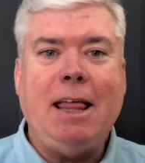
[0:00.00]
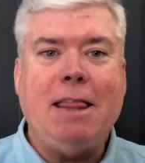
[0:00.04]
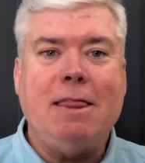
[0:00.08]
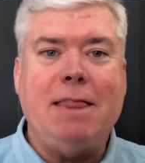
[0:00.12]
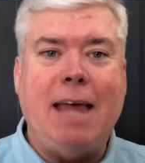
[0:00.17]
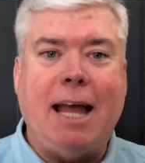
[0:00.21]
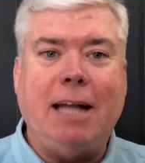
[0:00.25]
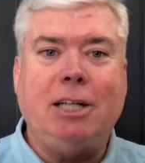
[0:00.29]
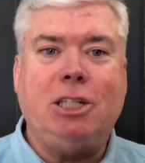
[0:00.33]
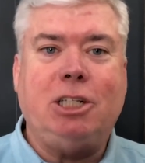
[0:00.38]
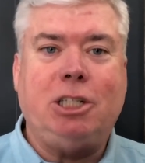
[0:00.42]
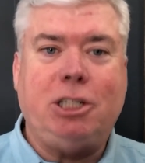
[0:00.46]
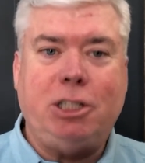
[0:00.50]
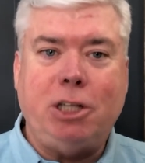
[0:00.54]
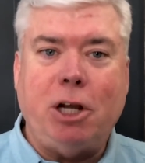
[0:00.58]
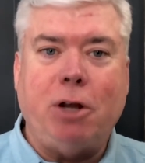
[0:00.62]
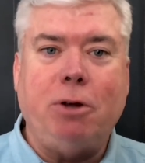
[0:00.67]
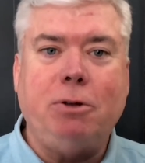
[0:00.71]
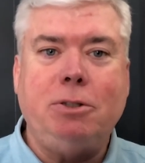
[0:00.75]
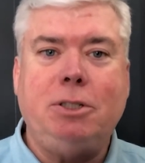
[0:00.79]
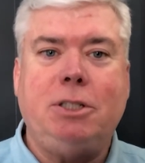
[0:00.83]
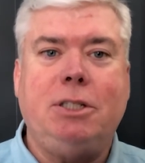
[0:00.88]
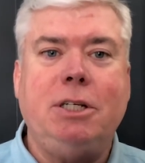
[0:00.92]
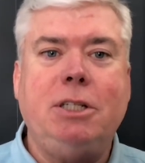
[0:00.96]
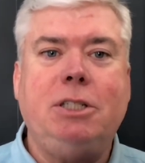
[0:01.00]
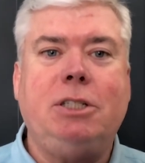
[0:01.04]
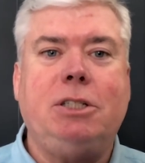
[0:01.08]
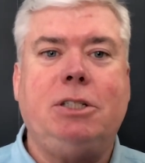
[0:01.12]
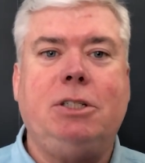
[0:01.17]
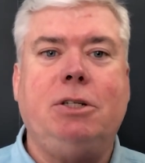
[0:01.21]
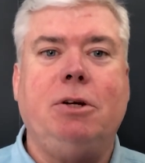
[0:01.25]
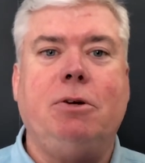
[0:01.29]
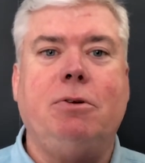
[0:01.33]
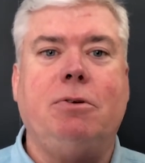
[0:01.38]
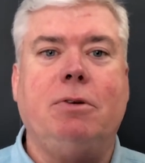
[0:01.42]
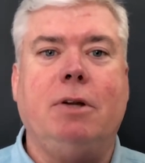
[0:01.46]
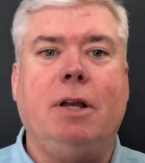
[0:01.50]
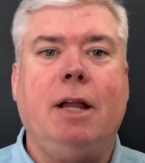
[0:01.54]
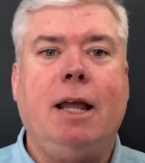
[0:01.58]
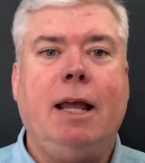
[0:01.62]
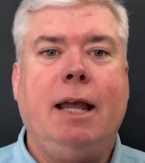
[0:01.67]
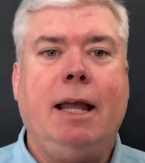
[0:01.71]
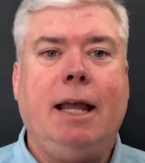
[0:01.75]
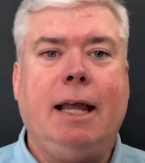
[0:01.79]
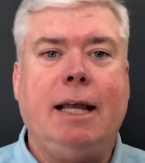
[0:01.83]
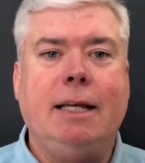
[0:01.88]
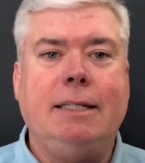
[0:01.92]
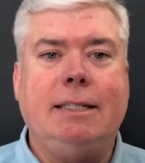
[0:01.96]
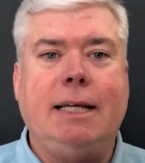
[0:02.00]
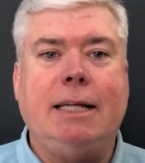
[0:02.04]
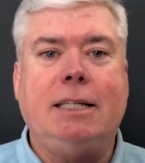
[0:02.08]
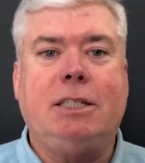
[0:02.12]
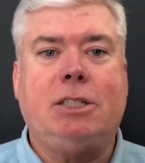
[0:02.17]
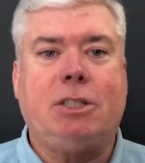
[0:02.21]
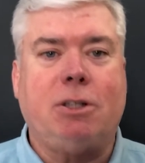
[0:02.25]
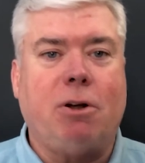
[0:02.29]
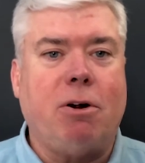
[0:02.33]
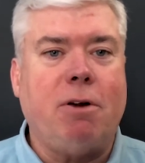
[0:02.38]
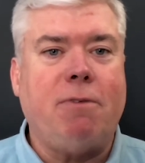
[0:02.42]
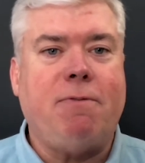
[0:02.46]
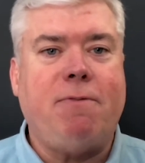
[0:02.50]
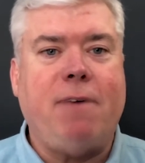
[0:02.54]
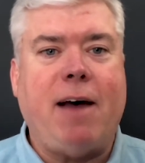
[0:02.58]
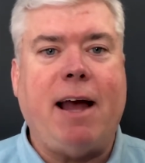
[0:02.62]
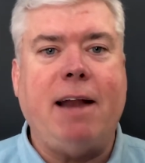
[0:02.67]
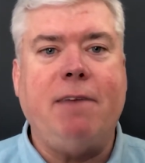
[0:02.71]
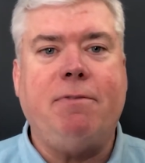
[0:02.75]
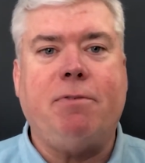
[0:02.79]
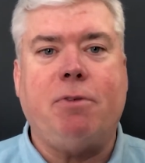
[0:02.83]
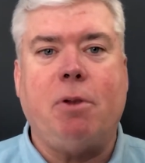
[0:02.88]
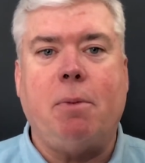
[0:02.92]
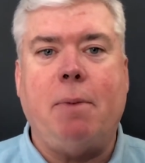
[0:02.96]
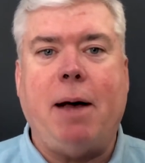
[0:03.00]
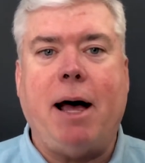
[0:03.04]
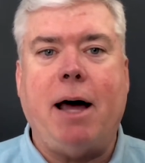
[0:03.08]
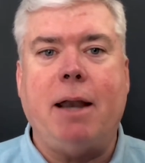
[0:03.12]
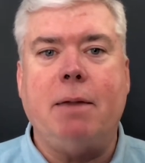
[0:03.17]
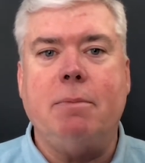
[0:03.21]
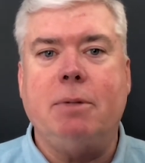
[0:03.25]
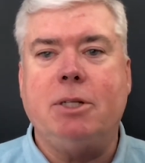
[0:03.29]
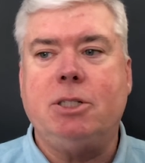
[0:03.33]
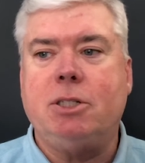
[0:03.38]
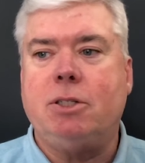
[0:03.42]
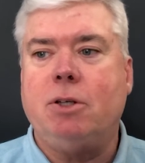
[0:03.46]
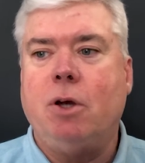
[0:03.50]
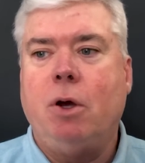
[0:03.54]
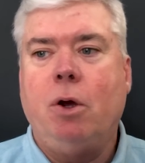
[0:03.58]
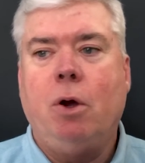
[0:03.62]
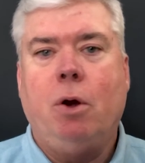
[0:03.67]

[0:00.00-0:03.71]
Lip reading: that shows this student is a certified phlebotomist